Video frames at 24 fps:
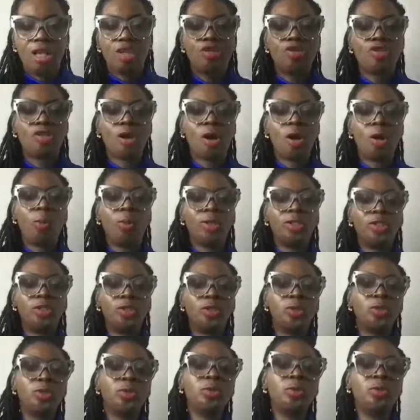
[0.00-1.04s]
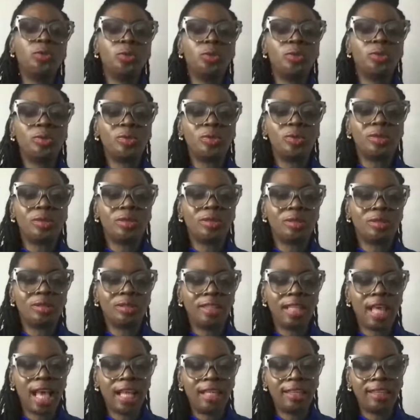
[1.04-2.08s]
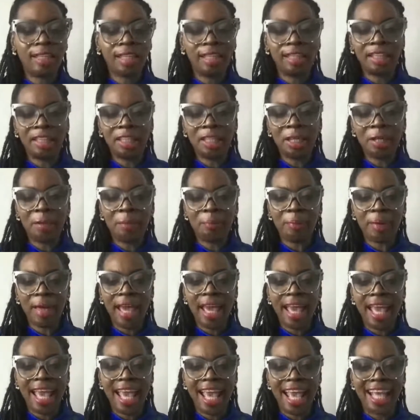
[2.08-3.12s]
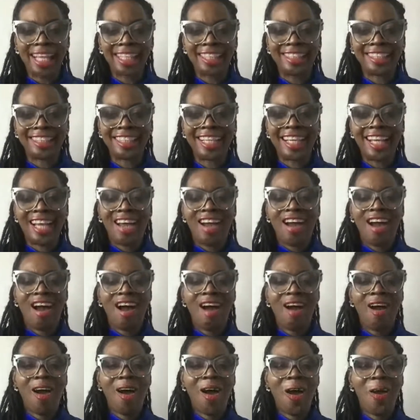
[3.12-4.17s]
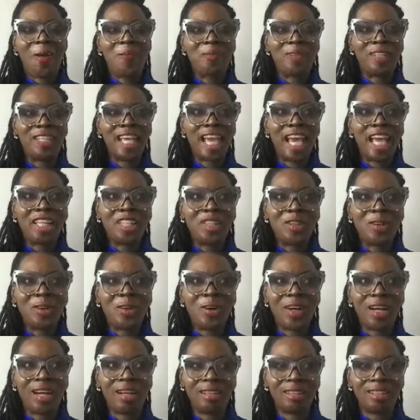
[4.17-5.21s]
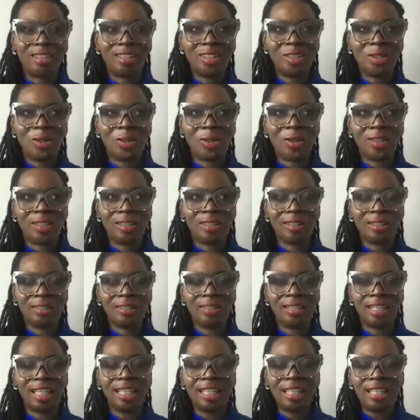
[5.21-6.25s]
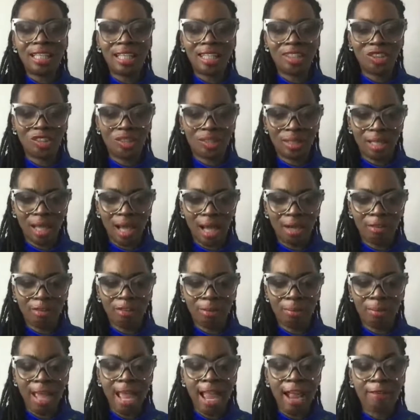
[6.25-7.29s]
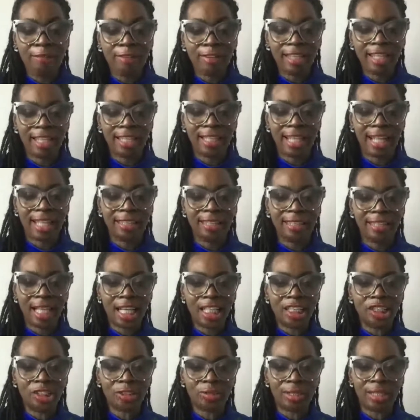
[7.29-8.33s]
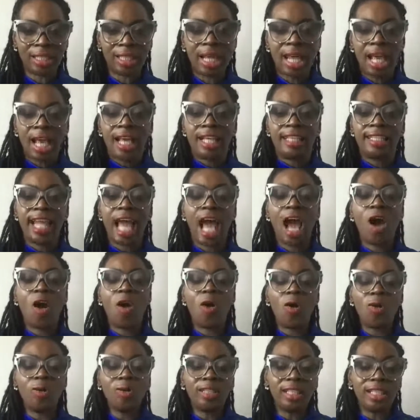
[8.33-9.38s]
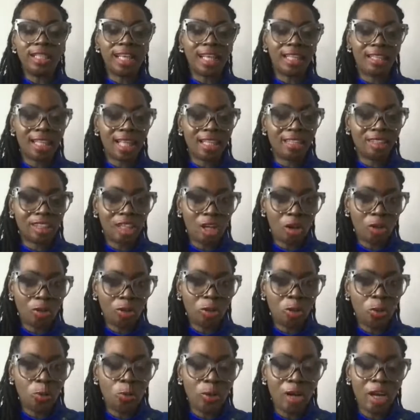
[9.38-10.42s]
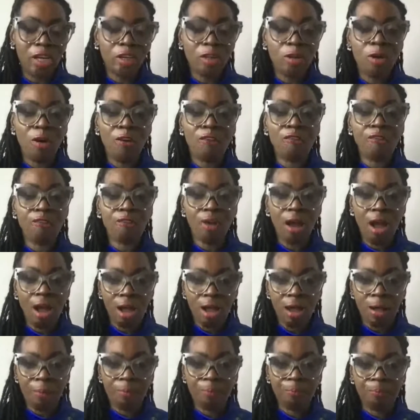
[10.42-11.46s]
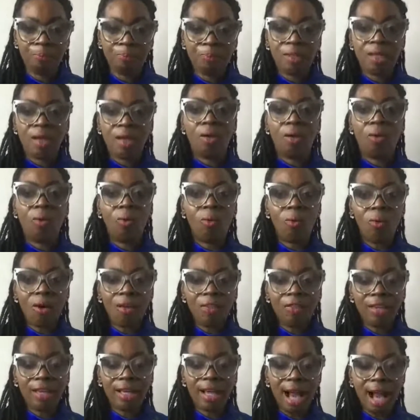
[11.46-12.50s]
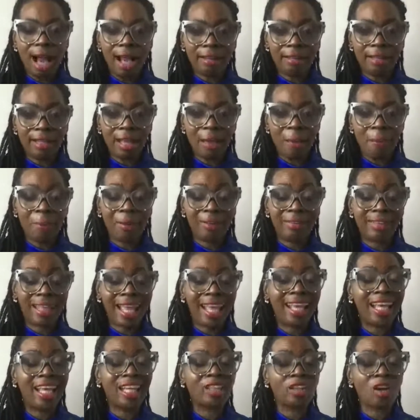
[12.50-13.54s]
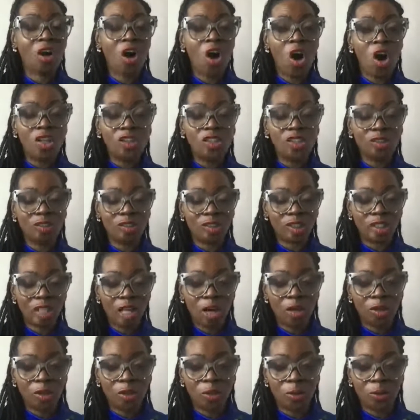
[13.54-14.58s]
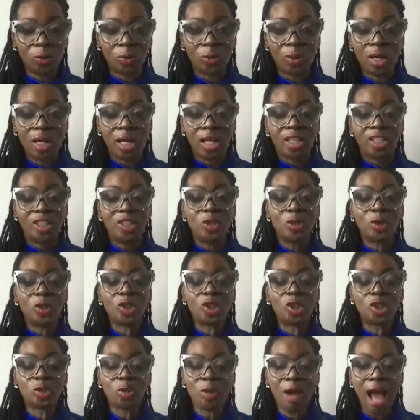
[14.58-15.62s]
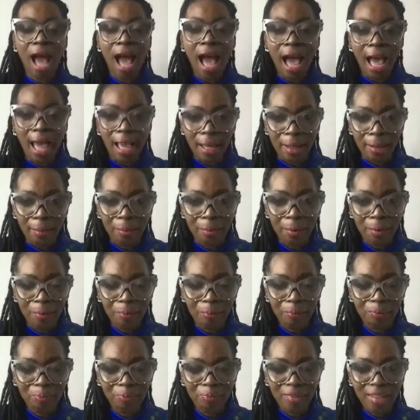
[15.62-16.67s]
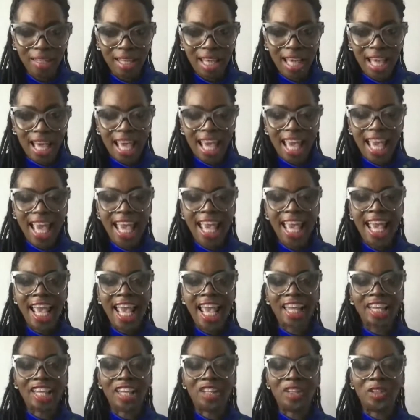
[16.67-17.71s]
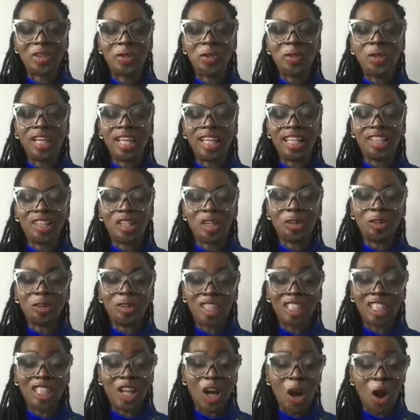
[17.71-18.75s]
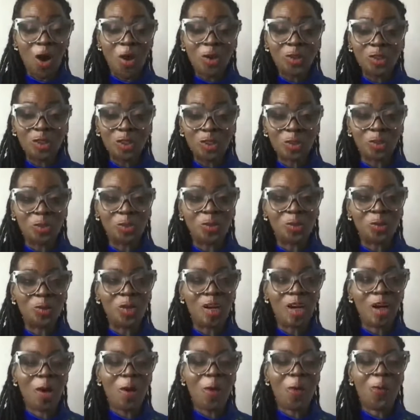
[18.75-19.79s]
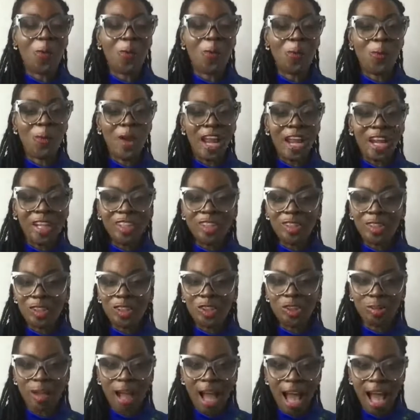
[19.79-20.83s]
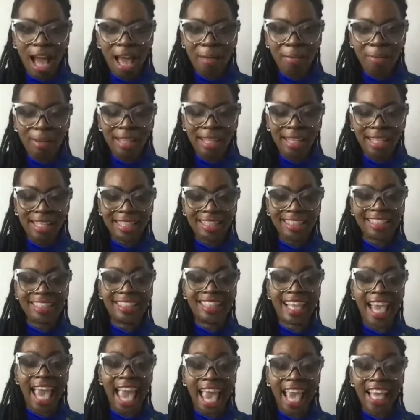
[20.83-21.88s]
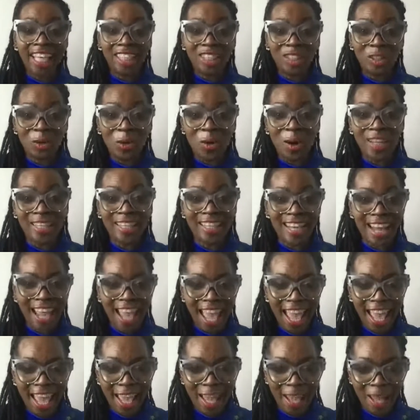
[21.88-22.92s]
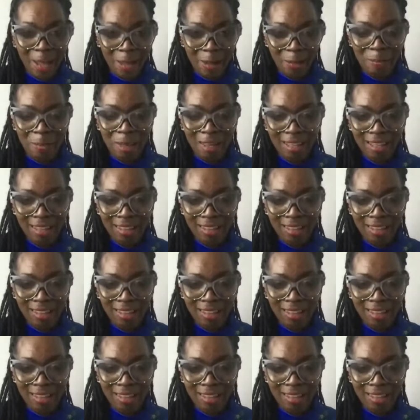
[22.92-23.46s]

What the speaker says: So when you take the leap and get your lineage done from African ancestry, not only can they tell you where you're from on the continent, but they can also tell you your tribe. And you can literally go to where your tribe is, get your name,